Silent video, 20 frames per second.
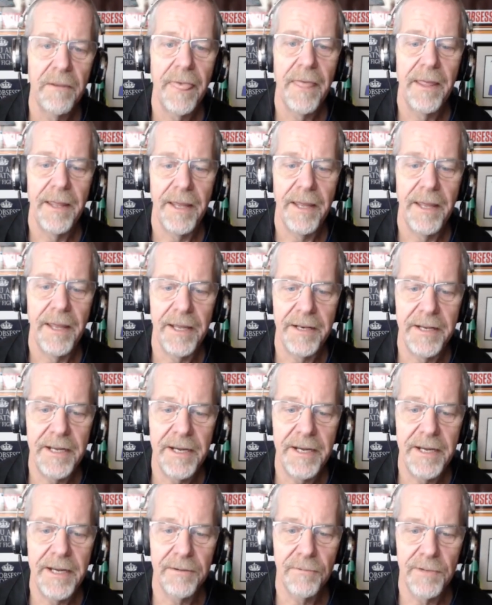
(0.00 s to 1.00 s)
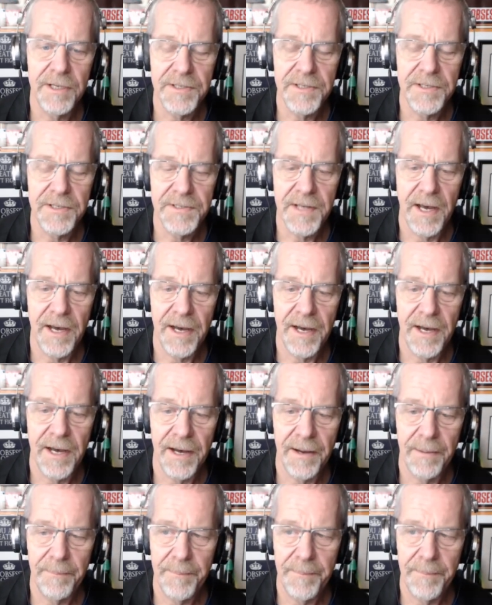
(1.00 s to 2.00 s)
And here was
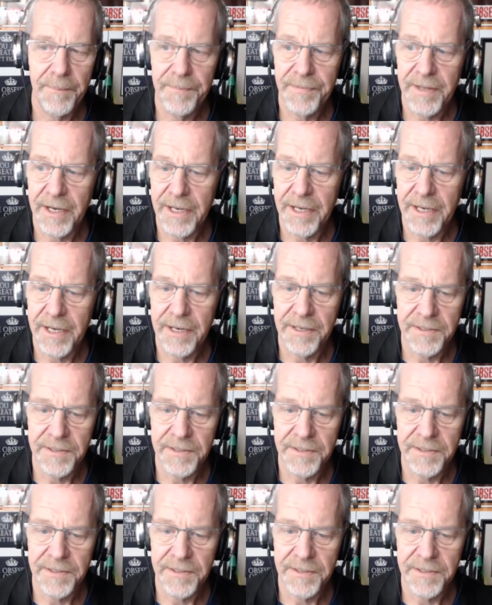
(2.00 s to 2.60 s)
the Diana's